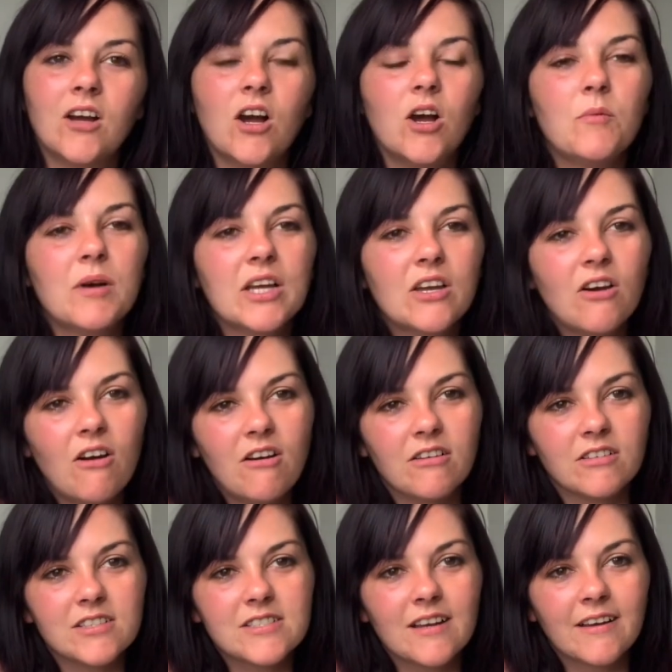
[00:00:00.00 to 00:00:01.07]
Oh my
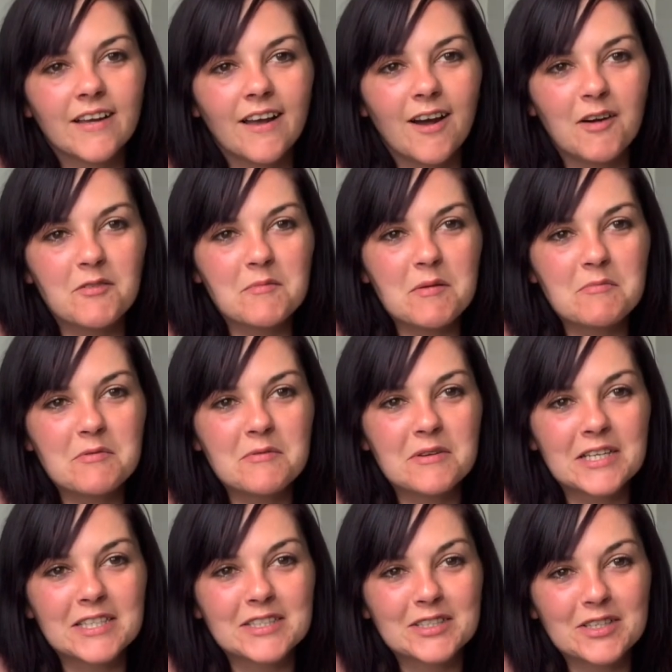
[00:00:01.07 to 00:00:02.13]
God, I can't remember what
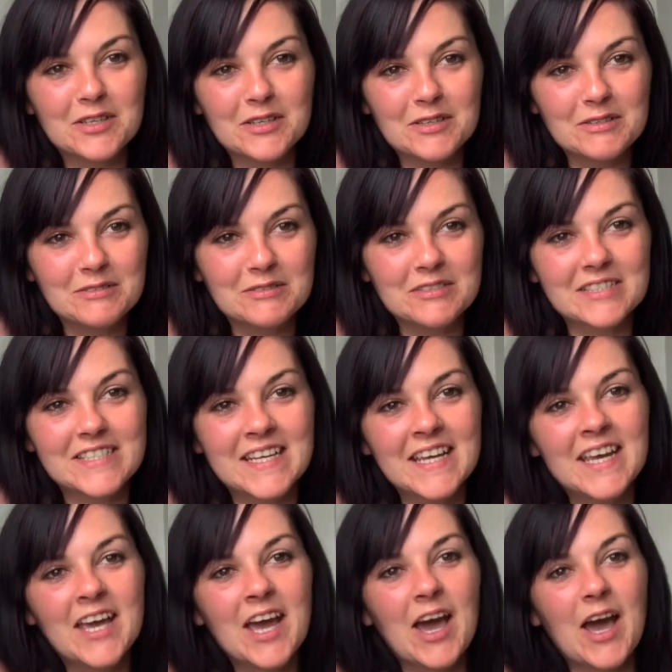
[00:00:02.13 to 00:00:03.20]
it's called.
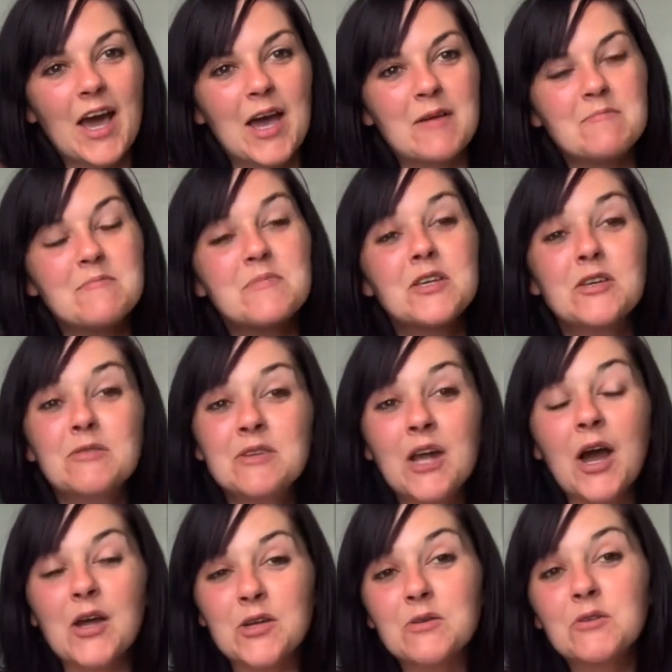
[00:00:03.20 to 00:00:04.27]
But
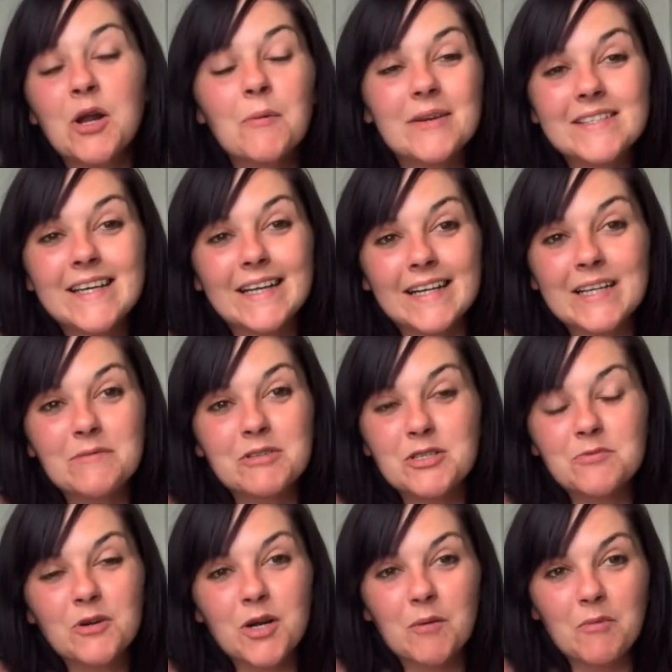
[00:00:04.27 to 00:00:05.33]
you'll know exactly which
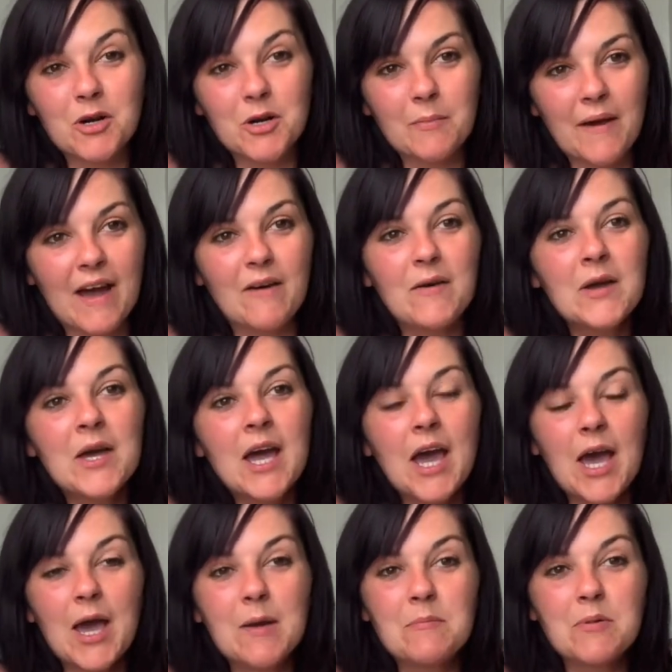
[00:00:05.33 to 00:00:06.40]
one I'm on about.
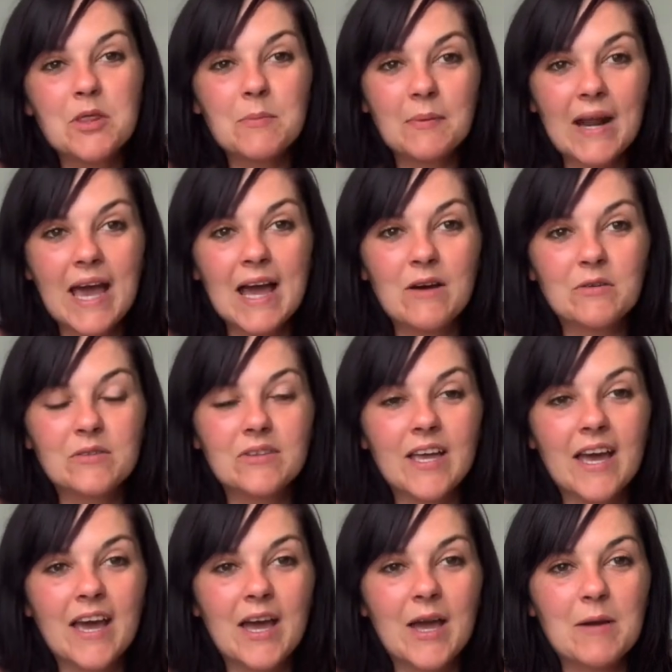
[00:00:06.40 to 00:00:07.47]
But the blouse
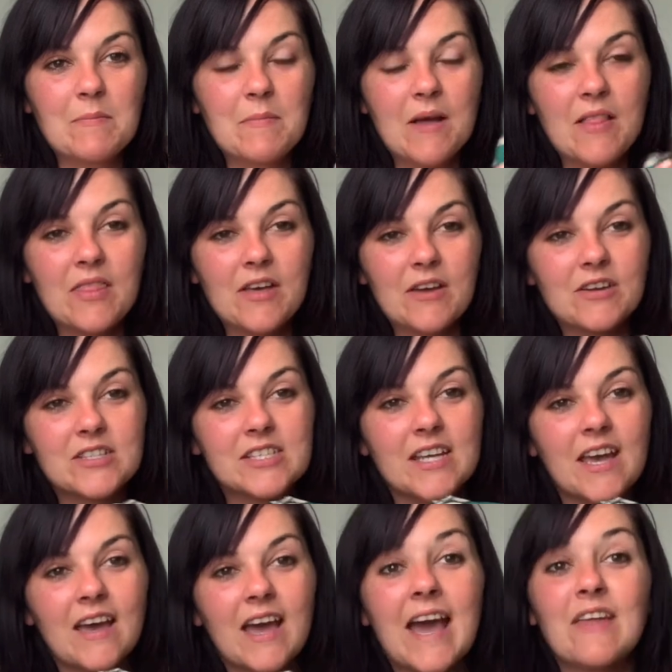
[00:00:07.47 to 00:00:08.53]
that
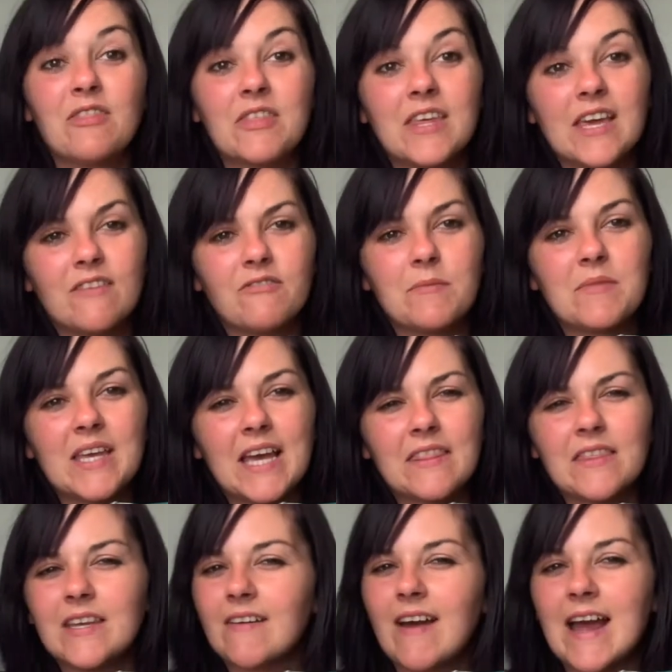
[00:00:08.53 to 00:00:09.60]
Anthea, from the
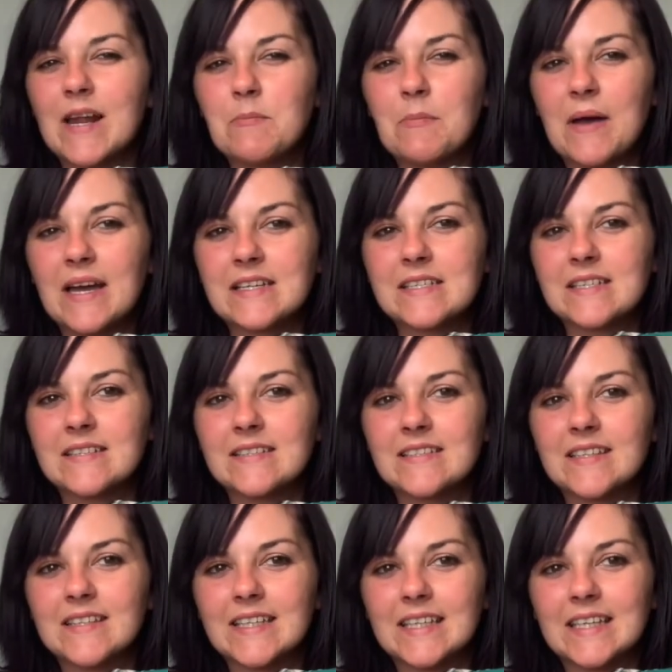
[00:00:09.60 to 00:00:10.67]
Anthea Allen patterns, I
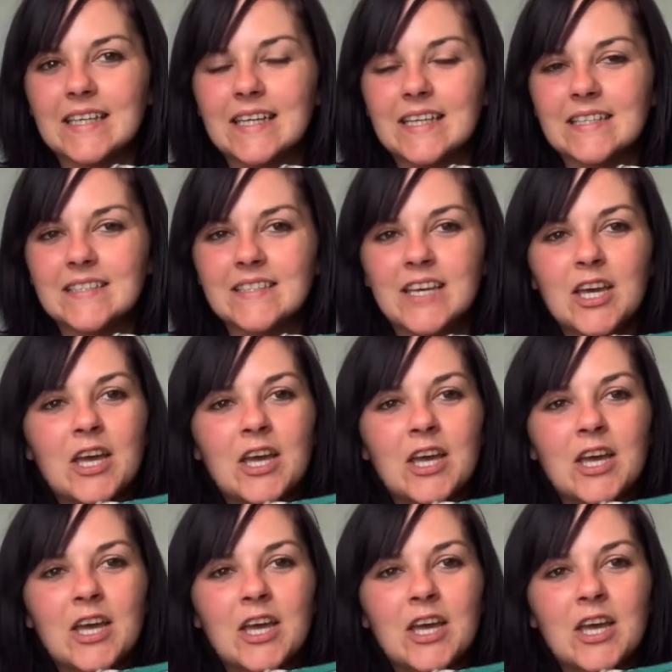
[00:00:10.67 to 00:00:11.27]
think it is.